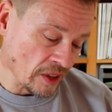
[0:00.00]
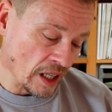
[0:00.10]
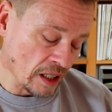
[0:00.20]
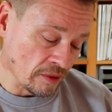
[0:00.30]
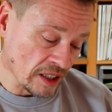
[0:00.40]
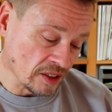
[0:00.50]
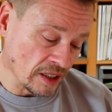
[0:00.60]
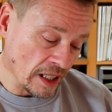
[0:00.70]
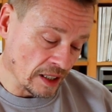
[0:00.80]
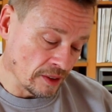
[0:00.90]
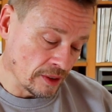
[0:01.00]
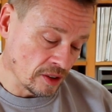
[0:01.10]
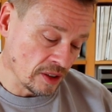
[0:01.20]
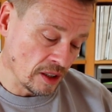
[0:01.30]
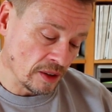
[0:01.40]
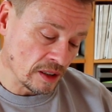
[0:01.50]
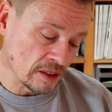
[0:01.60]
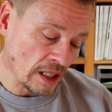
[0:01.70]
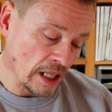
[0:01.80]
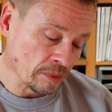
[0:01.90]
They investigated the
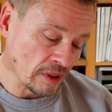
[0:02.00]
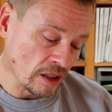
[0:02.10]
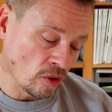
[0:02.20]
stereotypes that